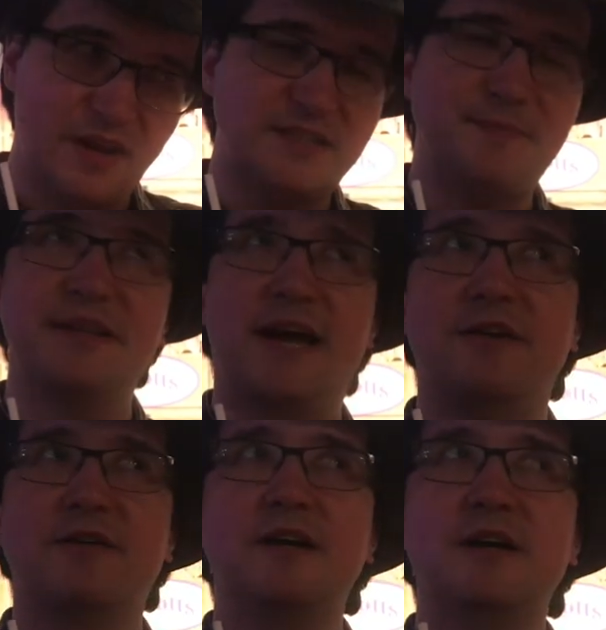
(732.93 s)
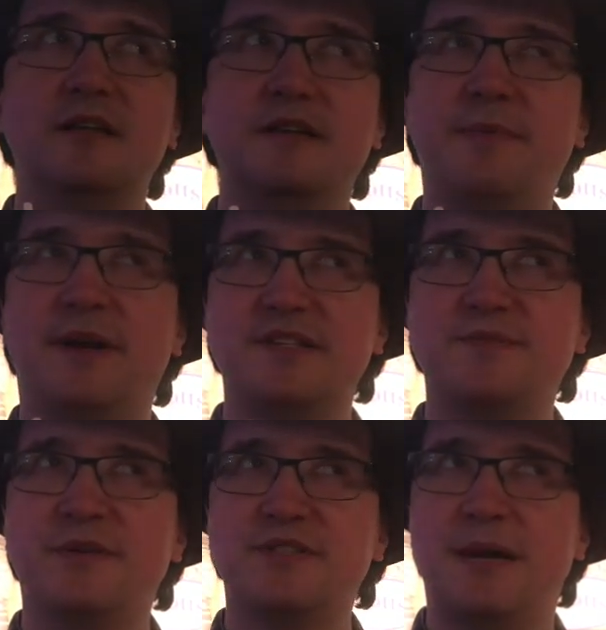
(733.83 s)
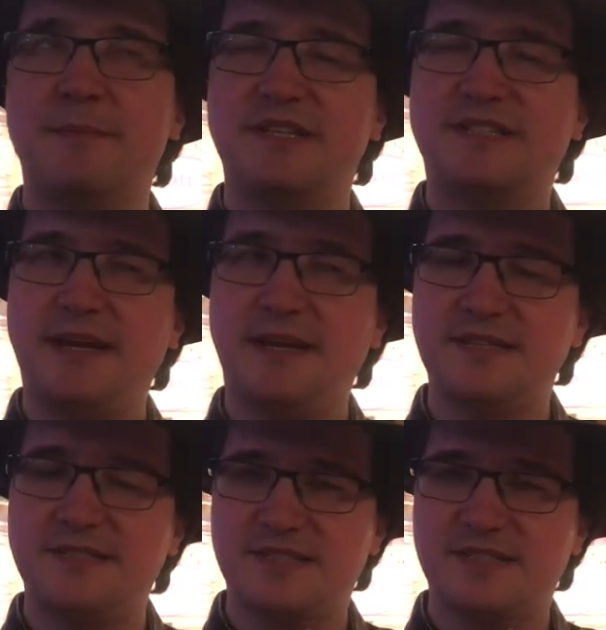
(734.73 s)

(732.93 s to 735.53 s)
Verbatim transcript: It's a bit lighter, a little bit on the sweeter side, but the tanginess